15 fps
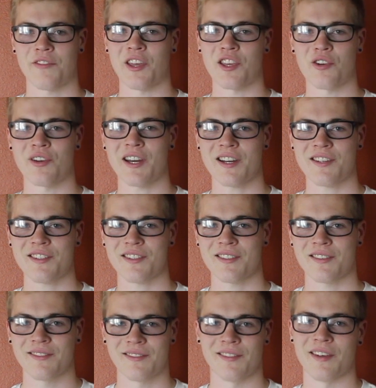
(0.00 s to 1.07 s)
Thank you guys,
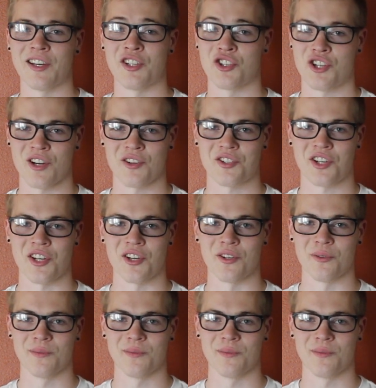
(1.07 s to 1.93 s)
and cheers to you.